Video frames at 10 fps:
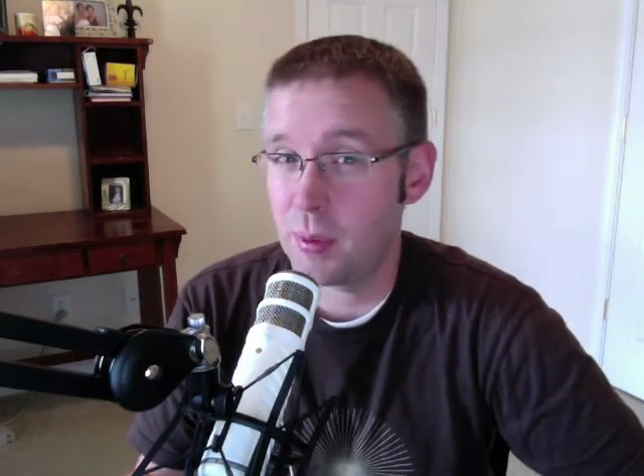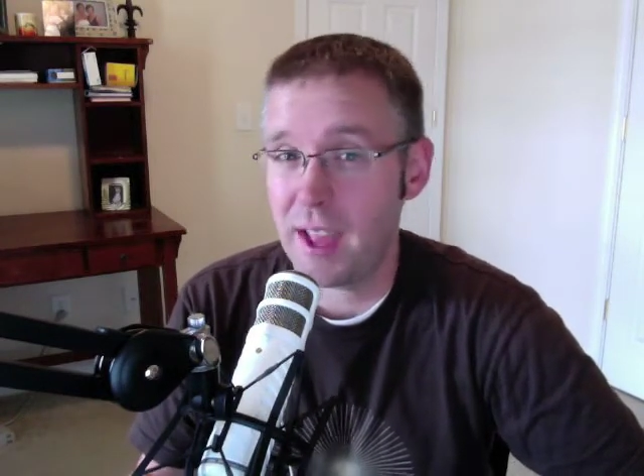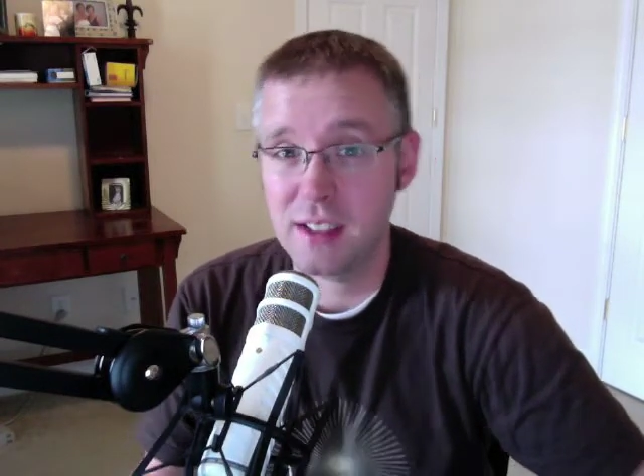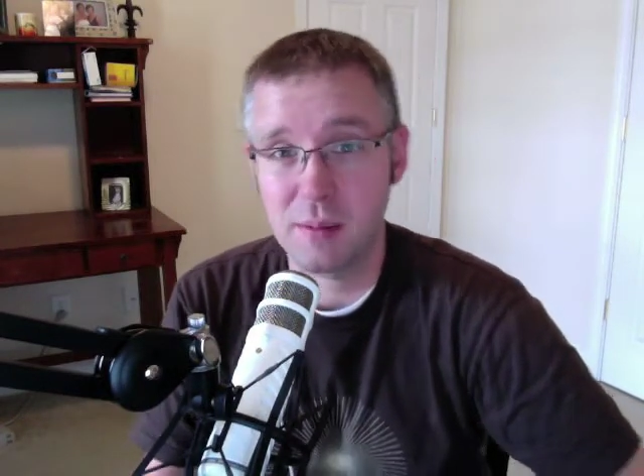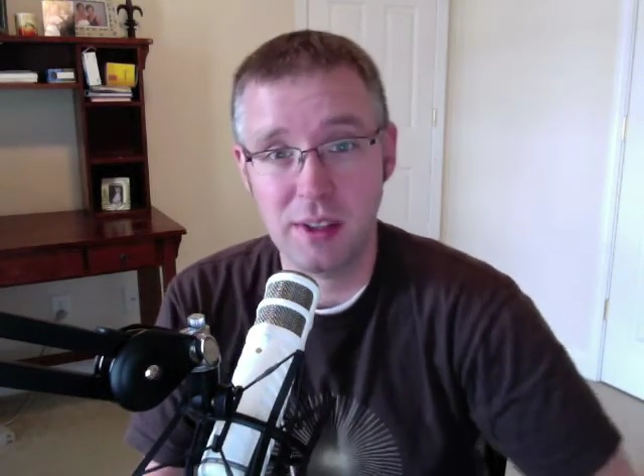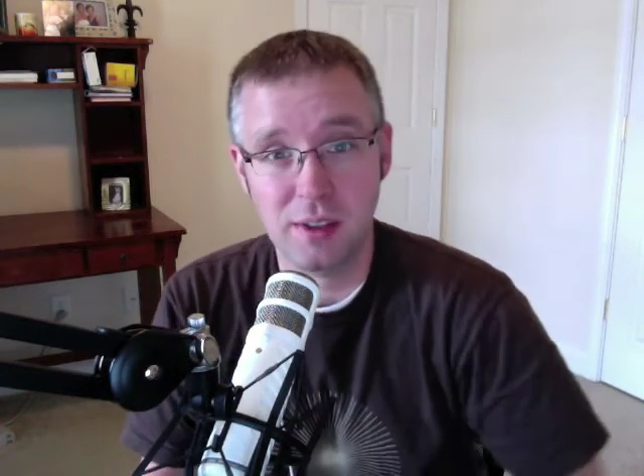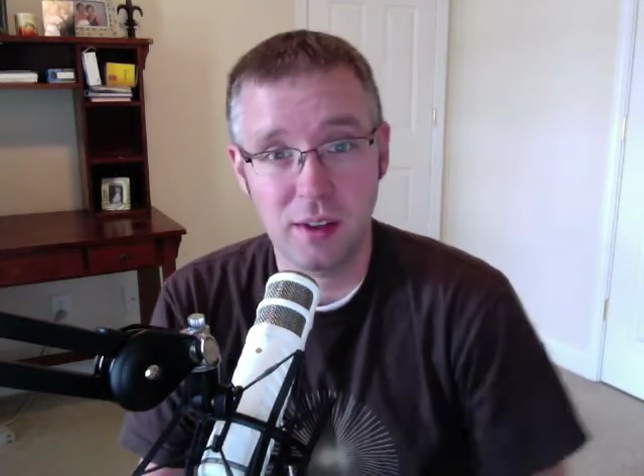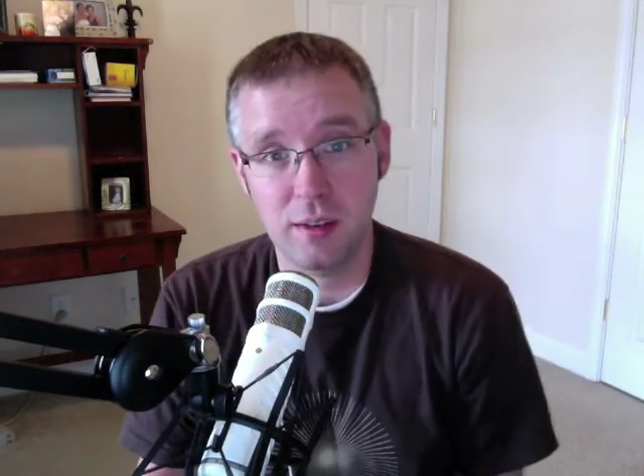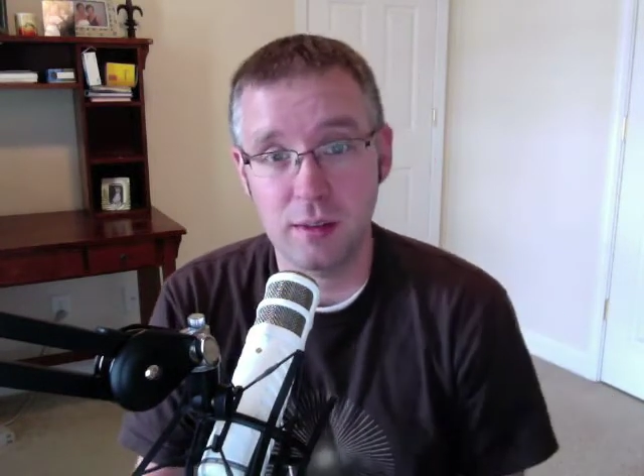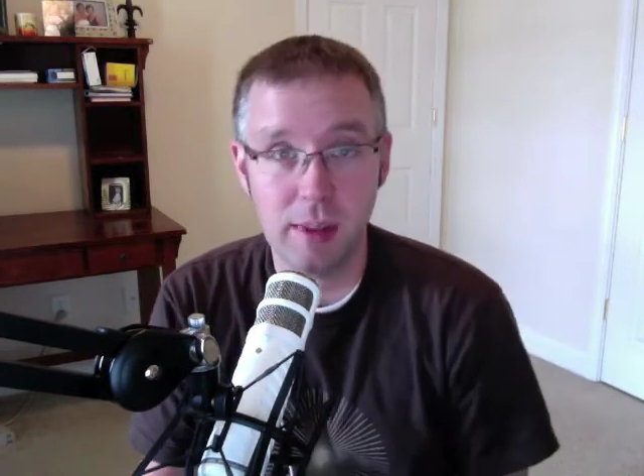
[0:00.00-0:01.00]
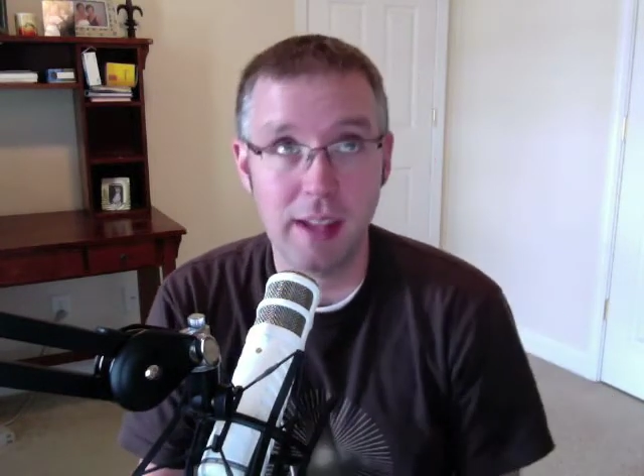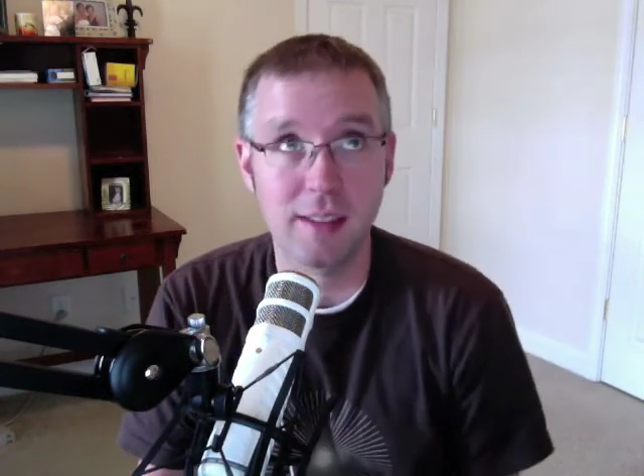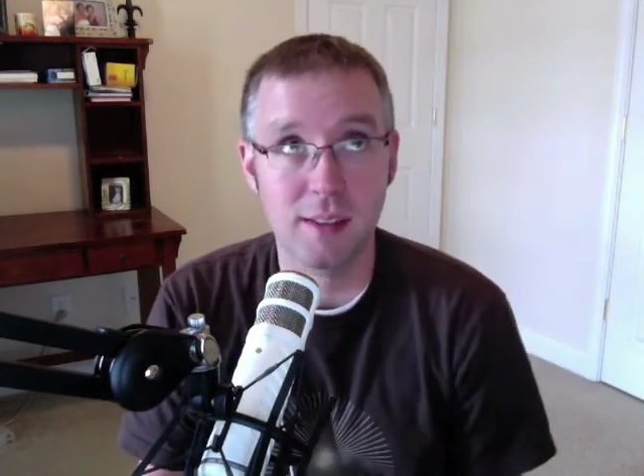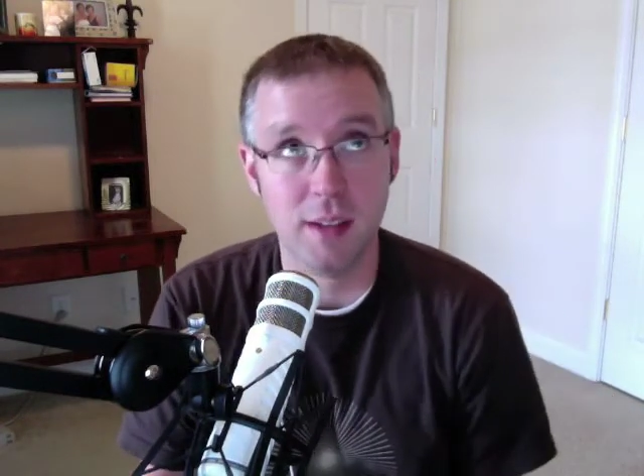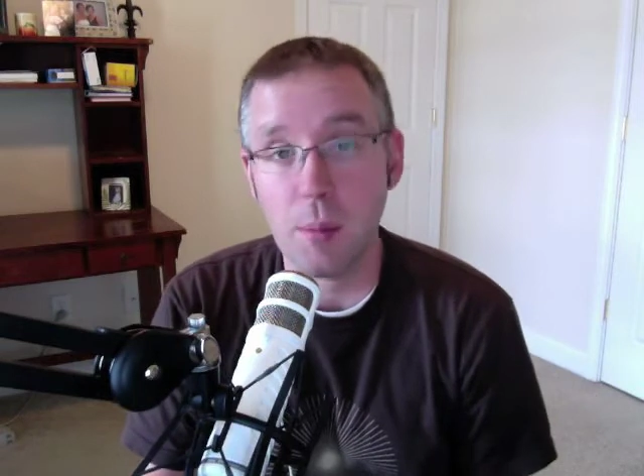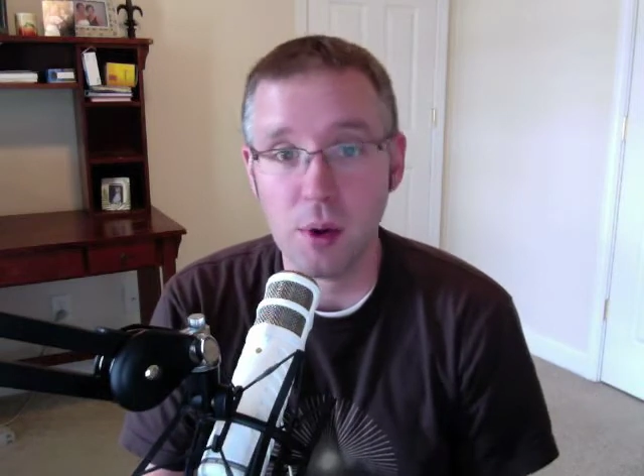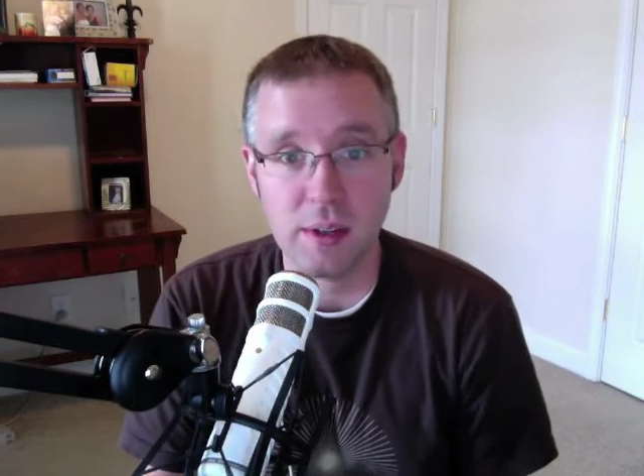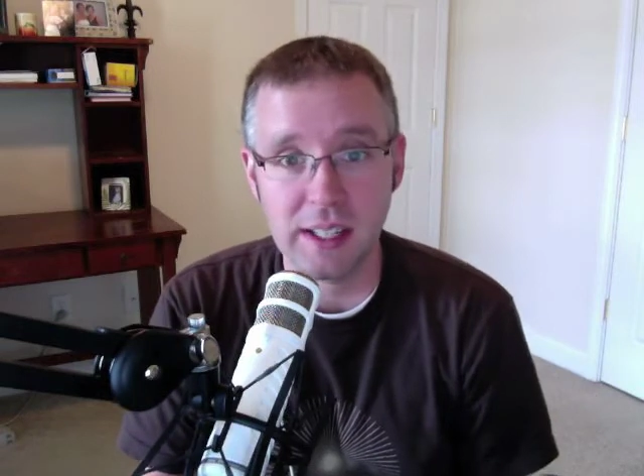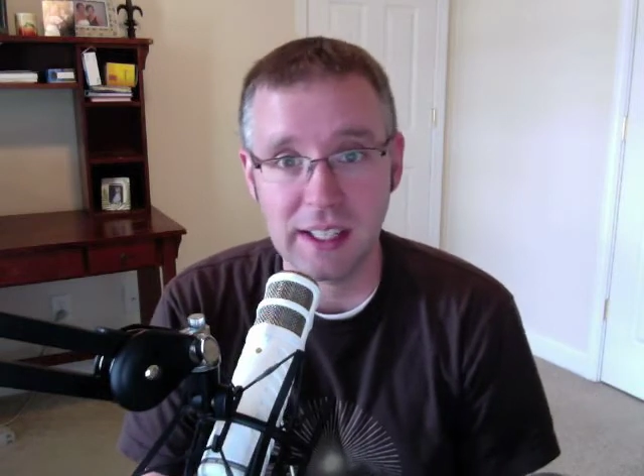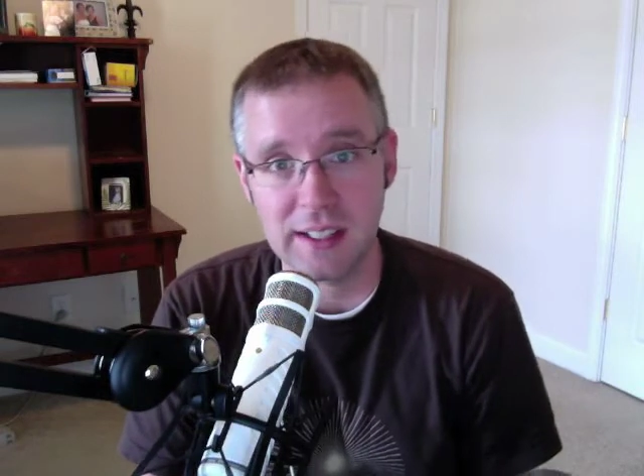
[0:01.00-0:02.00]
last summer
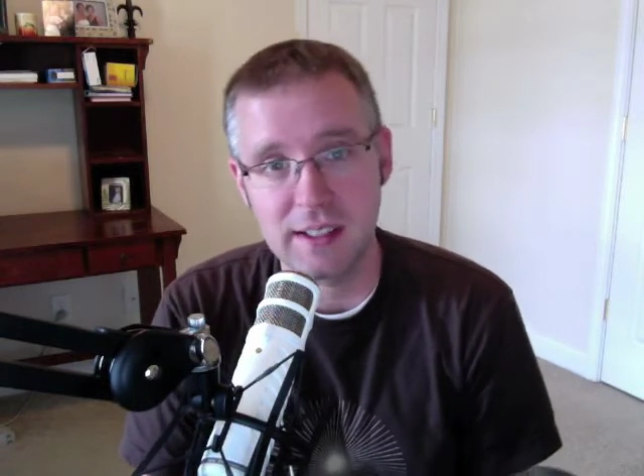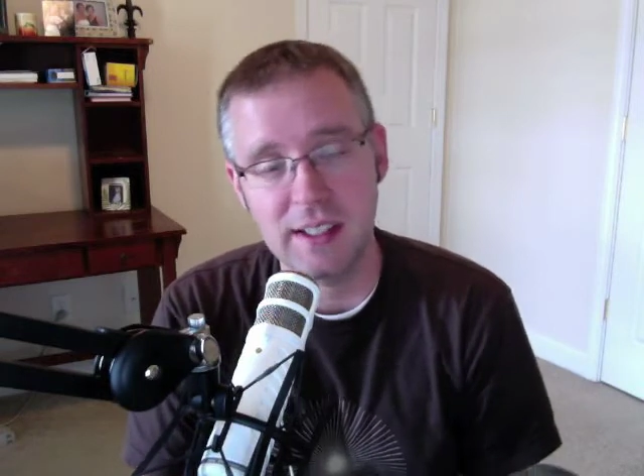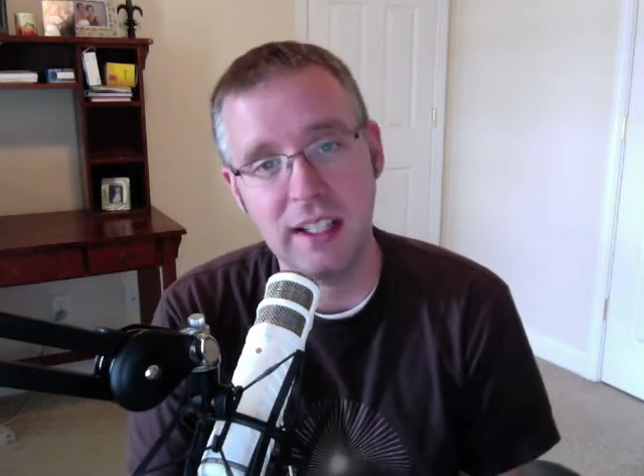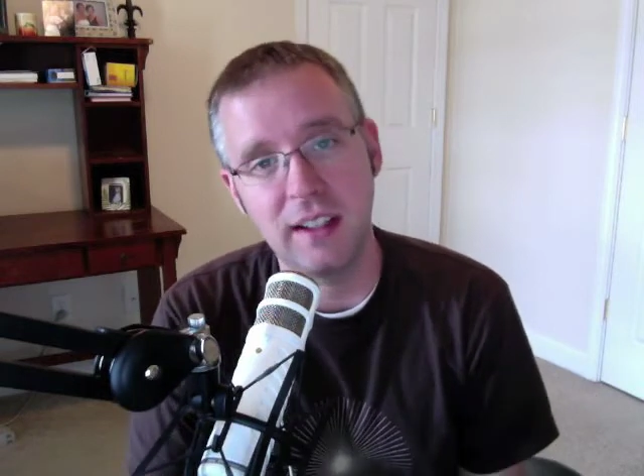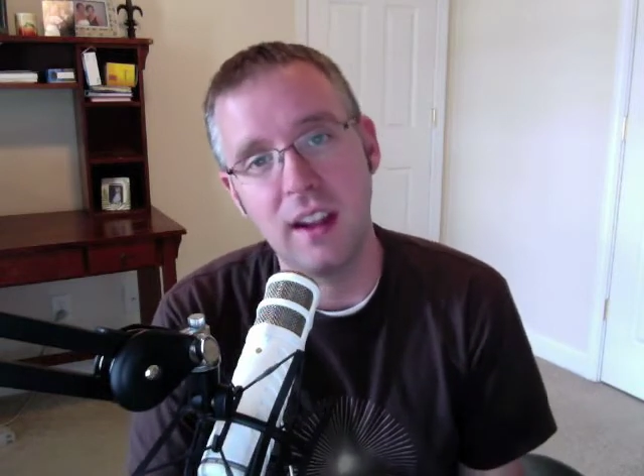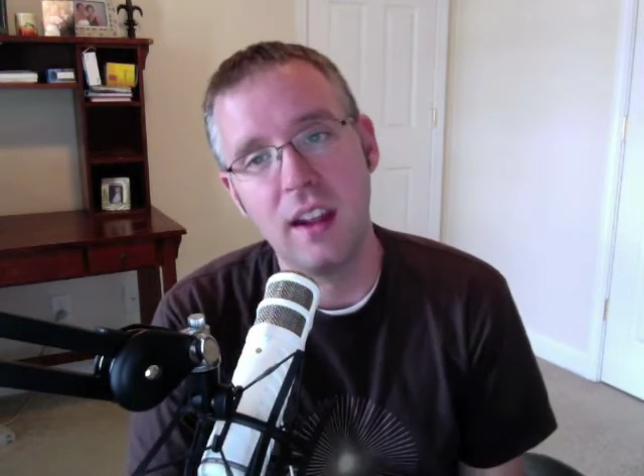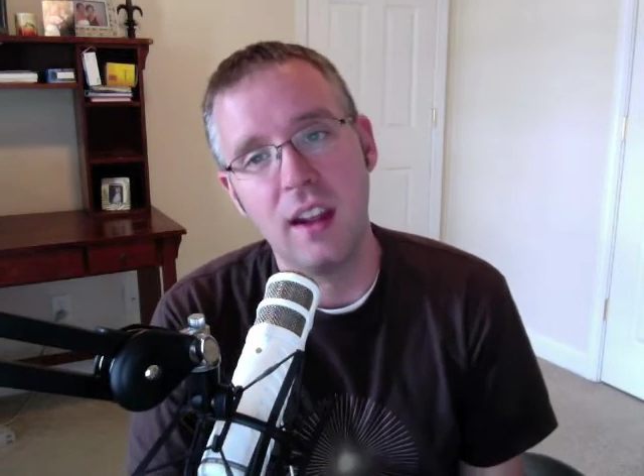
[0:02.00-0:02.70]
didn't get to see.